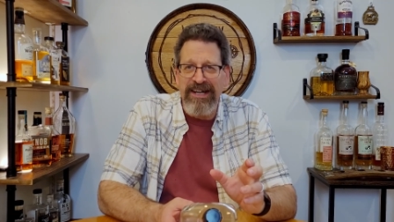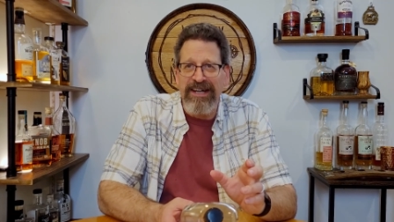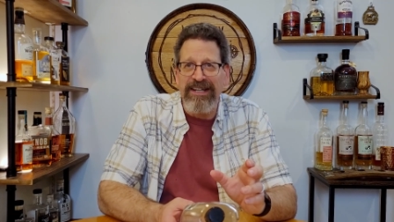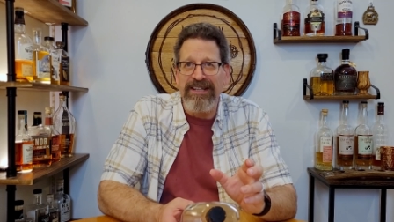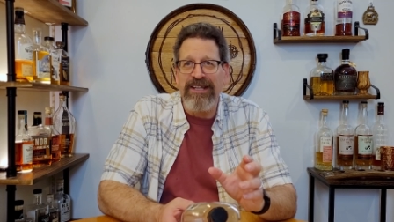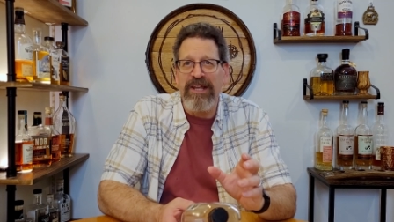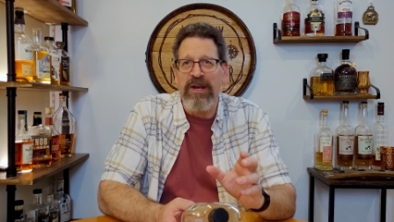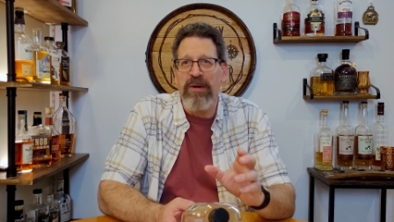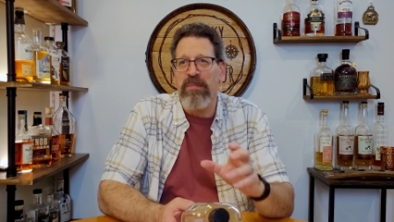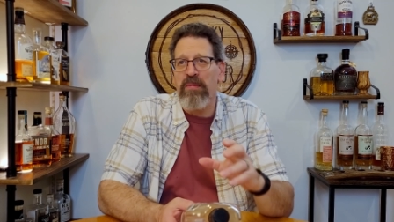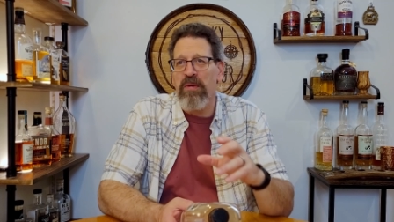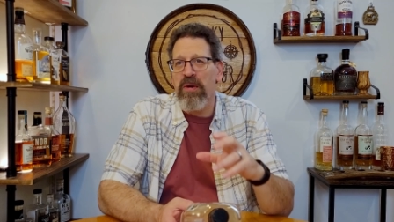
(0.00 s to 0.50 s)
a
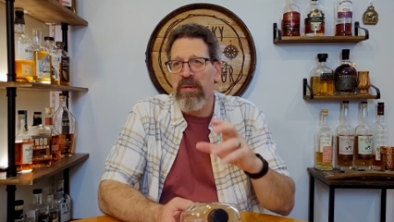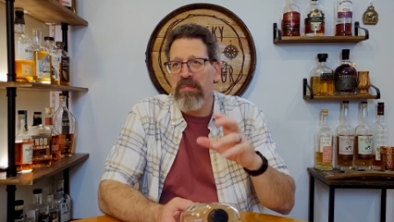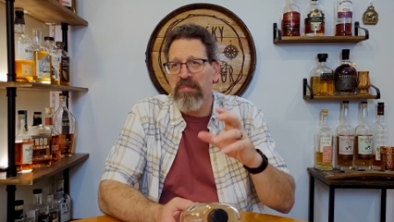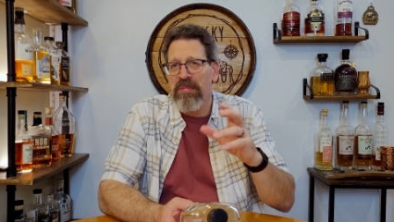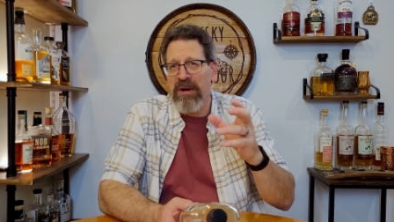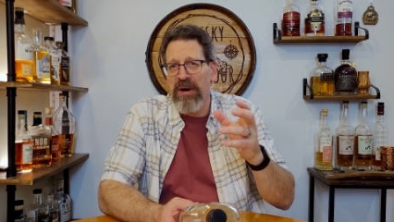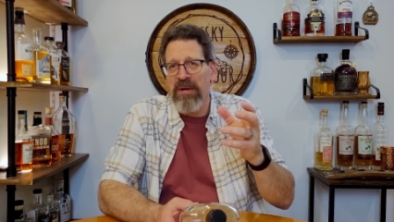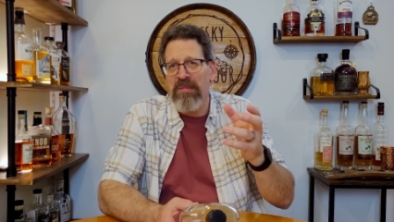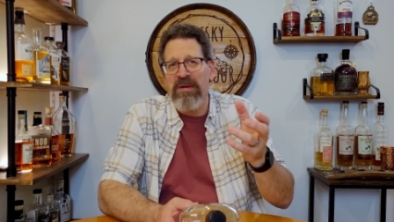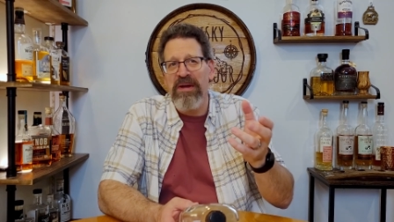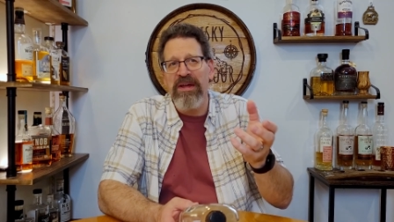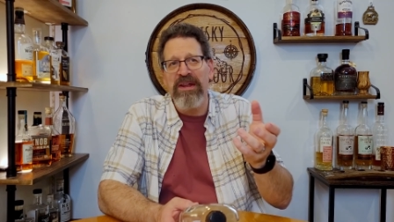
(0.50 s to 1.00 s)
little more
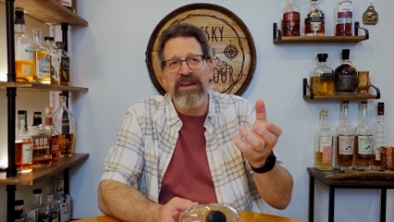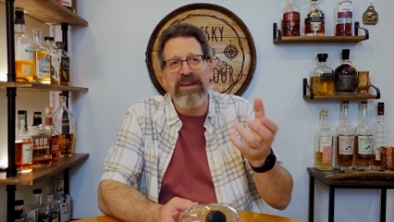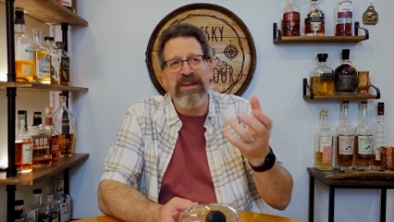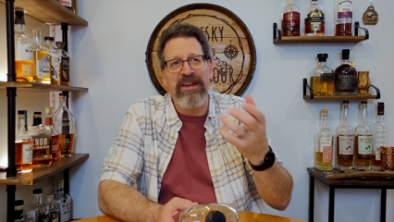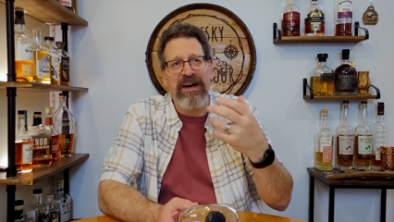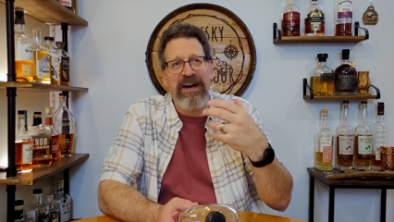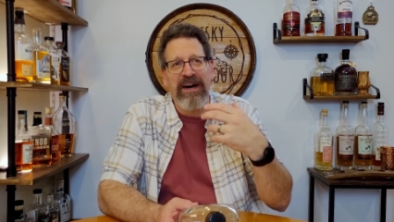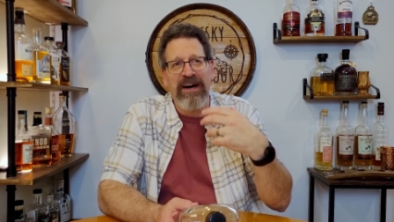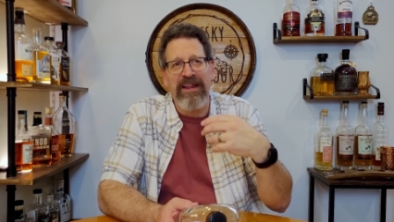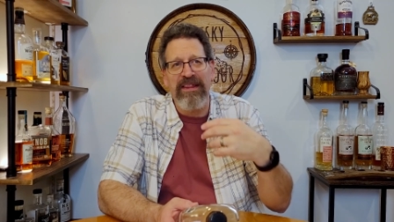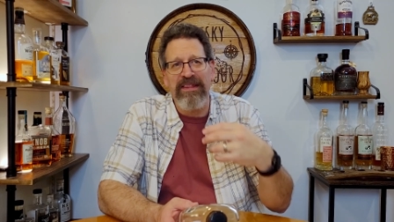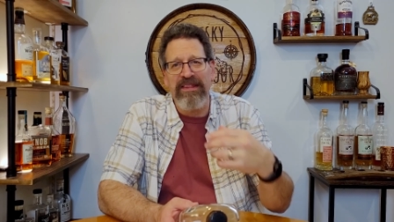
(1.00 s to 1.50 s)
bourbon
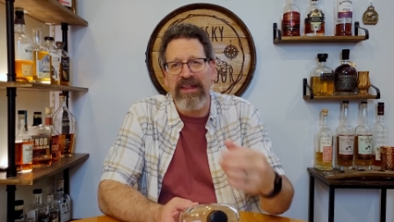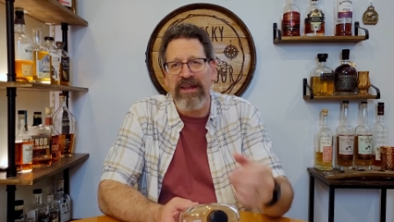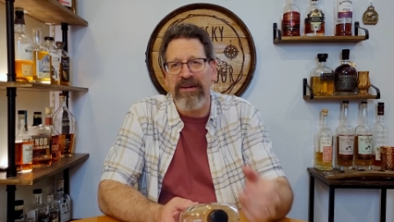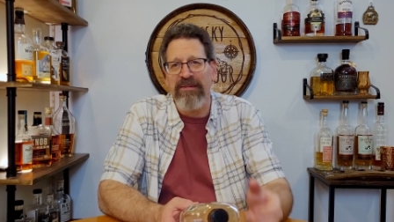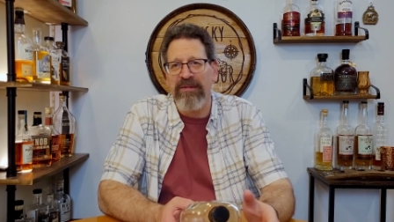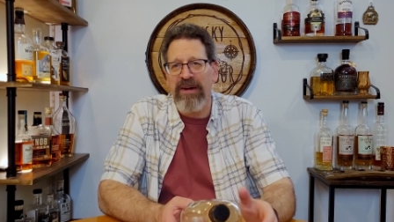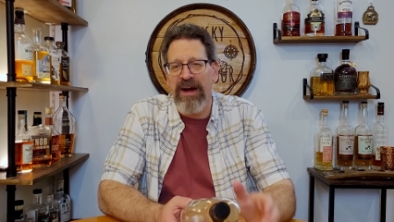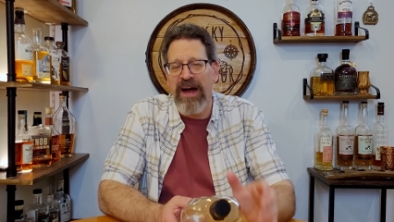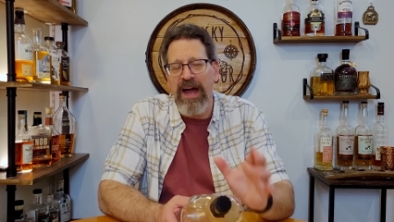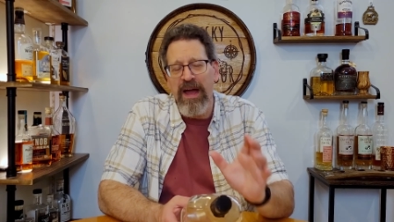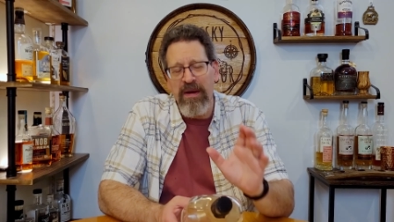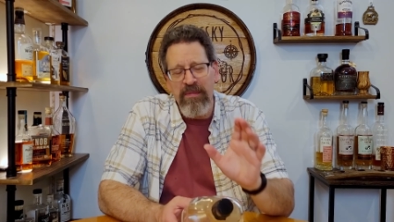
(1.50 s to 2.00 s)
uh, than
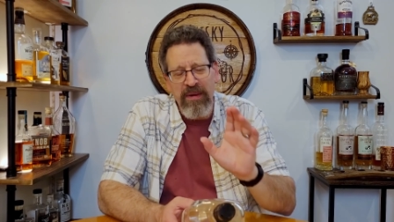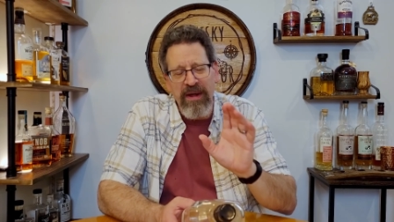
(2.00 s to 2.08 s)
rye.